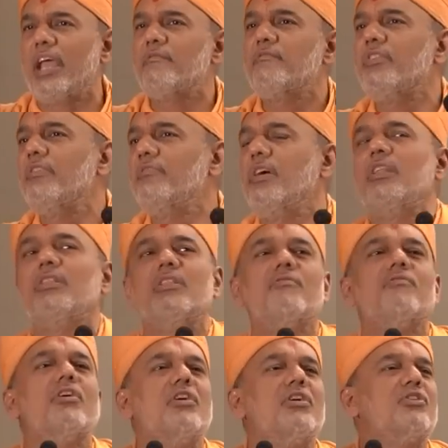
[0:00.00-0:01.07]
everywhere in the
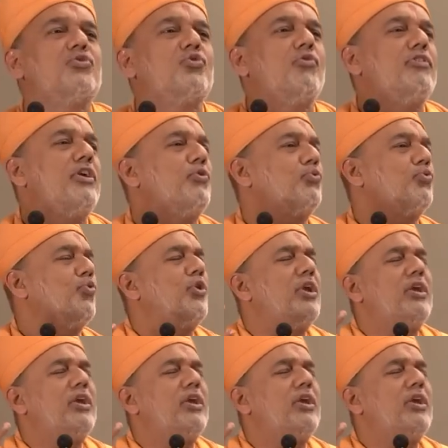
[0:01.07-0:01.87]
world. So we have to